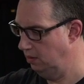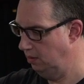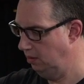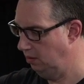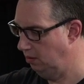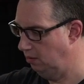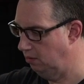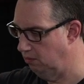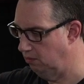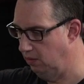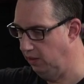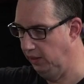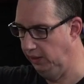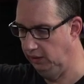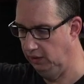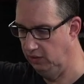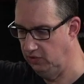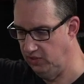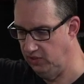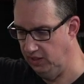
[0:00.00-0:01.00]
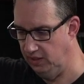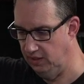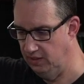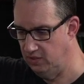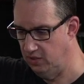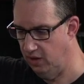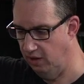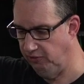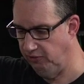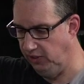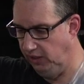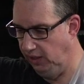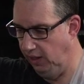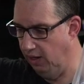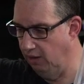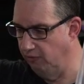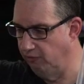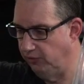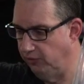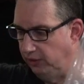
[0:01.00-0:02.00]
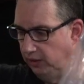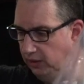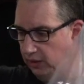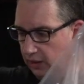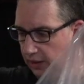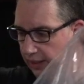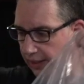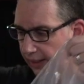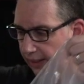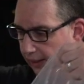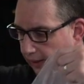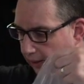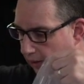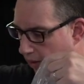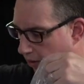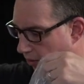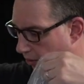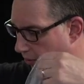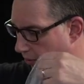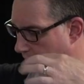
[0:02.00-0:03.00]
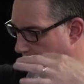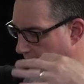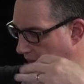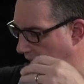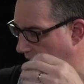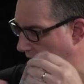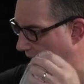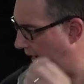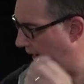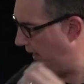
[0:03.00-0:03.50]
All right, let's get this off carefully. Okay.